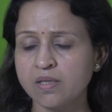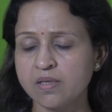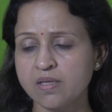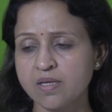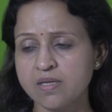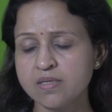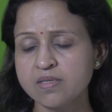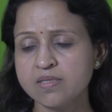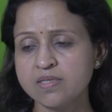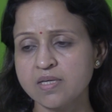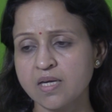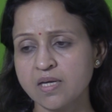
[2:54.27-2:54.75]

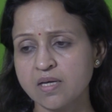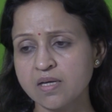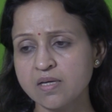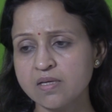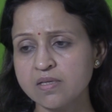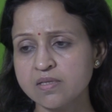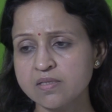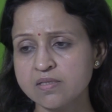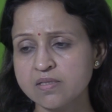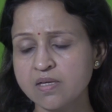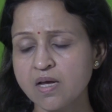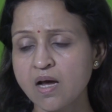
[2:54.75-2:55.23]
Then
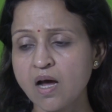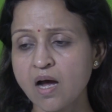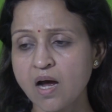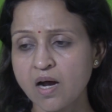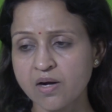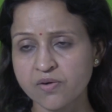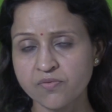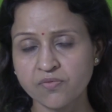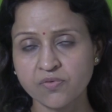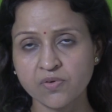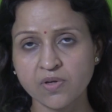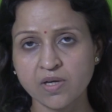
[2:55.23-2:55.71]
second is the
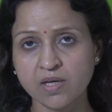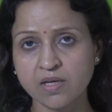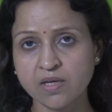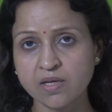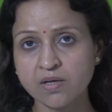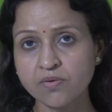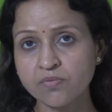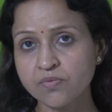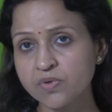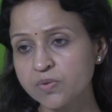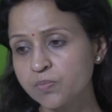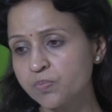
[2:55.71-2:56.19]
heart
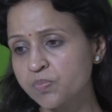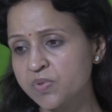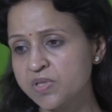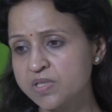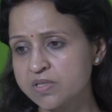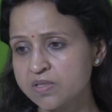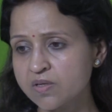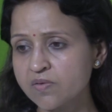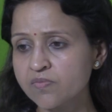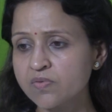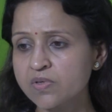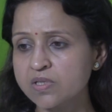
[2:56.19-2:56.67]
failure with
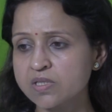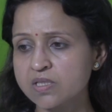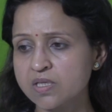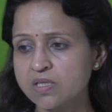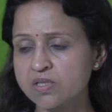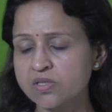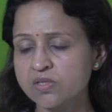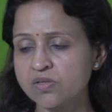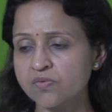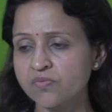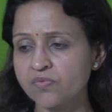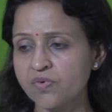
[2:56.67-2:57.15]
preserved
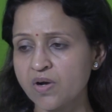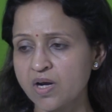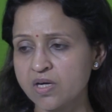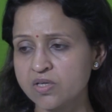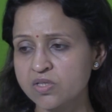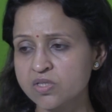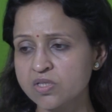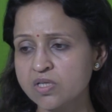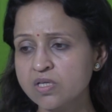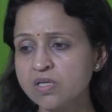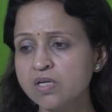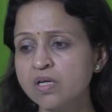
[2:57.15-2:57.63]
ejection
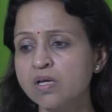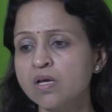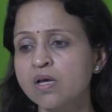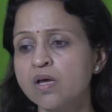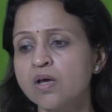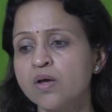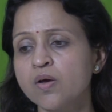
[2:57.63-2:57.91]
fraction,